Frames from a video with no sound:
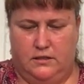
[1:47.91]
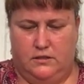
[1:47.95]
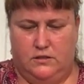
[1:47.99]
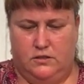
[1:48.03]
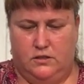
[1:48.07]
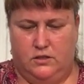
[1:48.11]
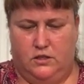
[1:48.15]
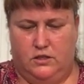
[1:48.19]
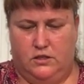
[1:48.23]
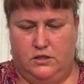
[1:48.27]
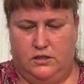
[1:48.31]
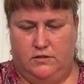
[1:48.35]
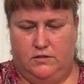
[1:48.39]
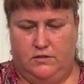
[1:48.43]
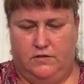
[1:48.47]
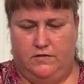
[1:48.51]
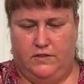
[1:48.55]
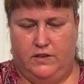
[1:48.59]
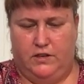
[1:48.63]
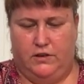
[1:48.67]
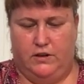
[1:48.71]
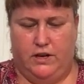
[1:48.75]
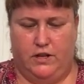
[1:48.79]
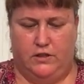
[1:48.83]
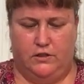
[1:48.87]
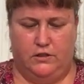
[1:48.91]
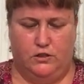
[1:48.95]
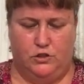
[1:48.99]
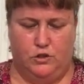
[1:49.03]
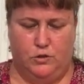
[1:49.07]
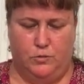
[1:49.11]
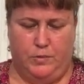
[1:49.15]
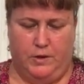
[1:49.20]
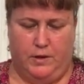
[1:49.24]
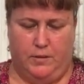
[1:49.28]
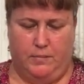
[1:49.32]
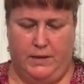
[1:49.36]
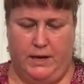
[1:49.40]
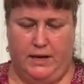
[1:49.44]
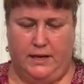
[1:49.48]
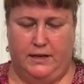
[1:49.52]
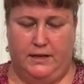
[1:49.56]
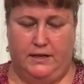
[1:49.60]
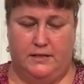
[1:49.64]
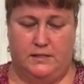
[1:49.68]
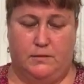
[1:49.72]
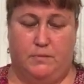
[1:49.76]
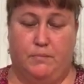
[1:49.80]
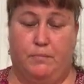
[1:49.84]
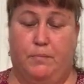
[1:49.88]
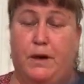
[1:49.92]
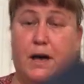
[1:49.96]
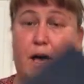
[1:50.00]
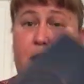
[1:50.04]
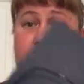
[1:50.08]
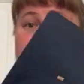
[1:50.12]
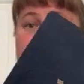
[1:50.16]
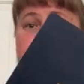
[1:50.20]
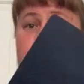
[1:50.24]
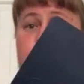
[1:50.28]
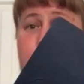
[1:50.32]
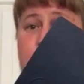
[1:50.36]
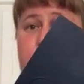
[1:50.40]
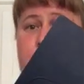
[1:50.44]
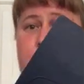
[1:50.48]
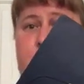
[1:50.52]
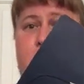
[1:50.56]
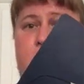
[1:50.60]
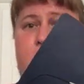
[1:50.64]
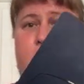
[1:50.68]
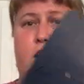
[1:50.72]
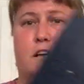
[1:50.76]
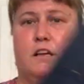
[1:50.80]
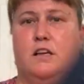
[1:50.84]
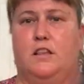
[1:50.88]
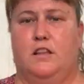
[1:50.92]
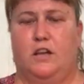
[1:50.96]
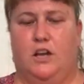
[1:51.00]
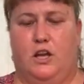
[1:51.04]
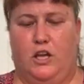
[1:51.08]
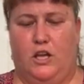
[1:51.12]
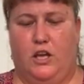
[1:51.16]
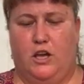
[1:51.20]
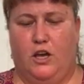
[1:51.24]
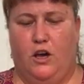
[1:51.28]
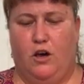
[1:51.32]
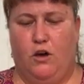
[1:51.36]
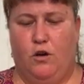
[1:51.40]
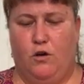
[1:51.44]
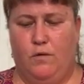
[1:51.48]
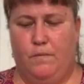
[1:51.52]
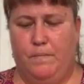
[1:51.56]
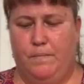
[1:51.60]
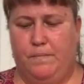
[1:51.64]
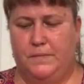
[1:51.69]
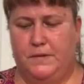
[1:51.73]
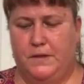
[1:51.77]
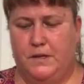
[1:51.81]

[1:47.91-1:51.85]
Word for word: So you just have to figure out the looping mechanism, but there you go.